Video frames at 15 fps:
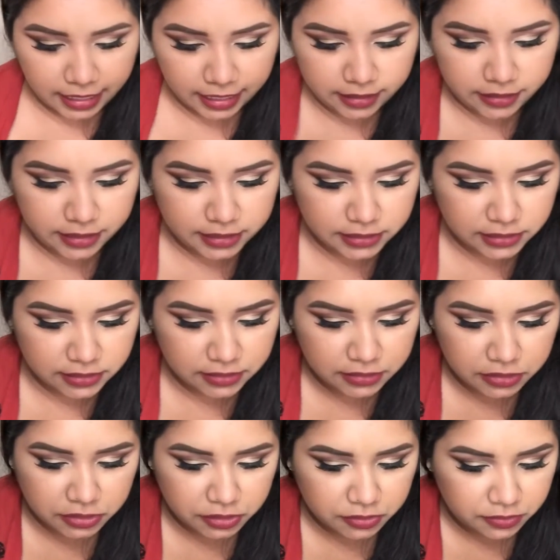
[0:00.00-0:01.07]
And this
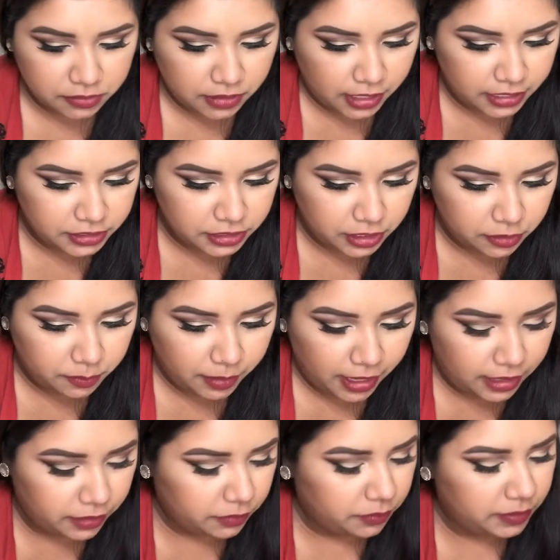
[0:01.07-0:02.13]
eyeshadow
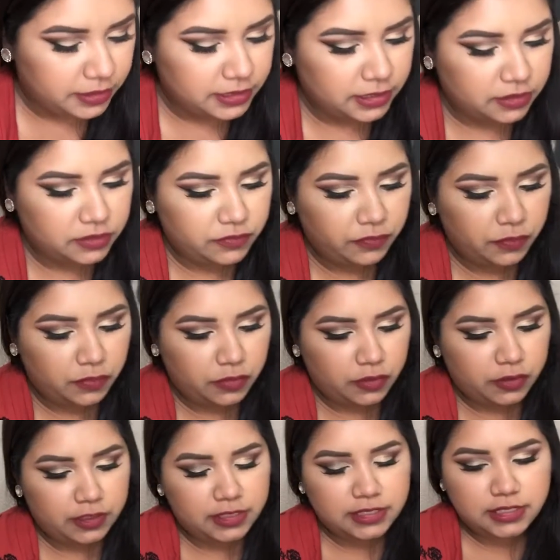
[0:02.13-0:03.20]
palette retails for
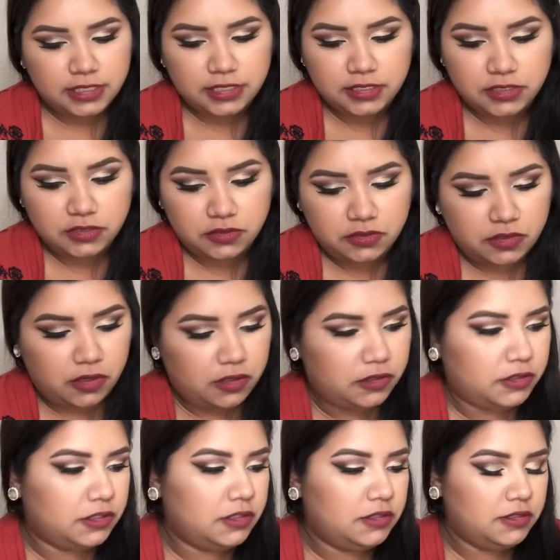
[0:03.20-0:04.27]

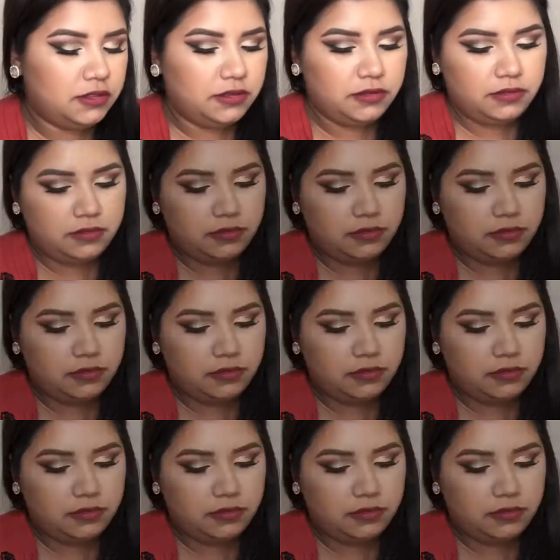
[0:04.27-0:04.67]
$36.